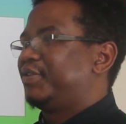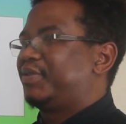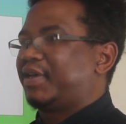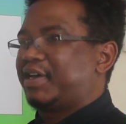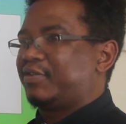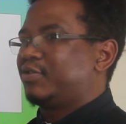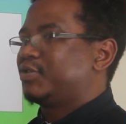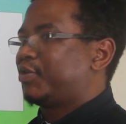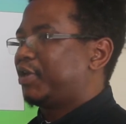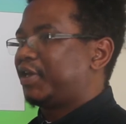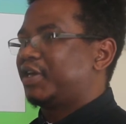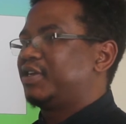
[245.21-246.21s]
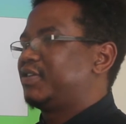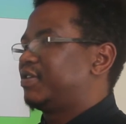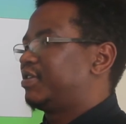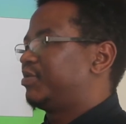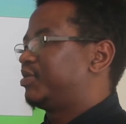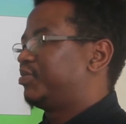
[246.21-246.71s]
they can also engage the
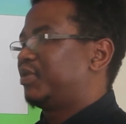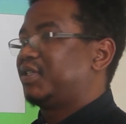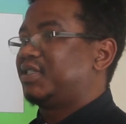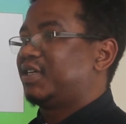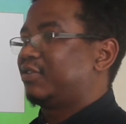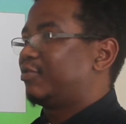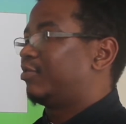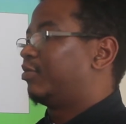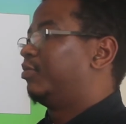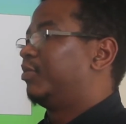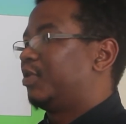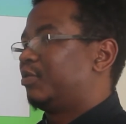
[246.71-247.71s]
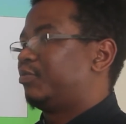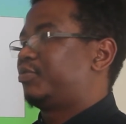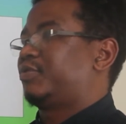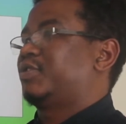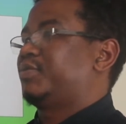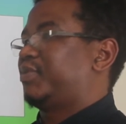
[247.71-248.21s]
same spirits and go
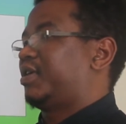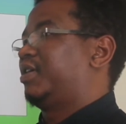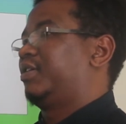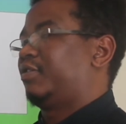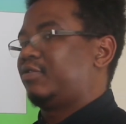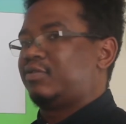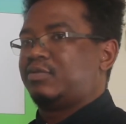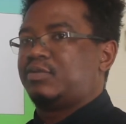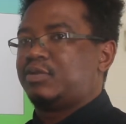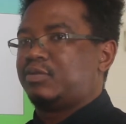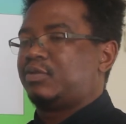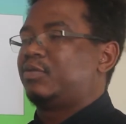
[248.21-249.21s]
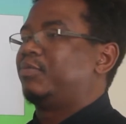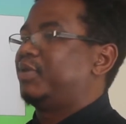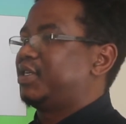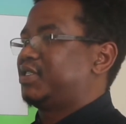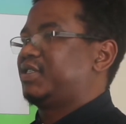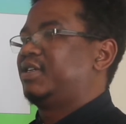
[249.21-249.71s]
prosper or
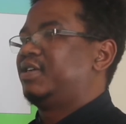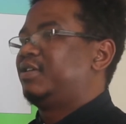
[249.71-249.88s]
bless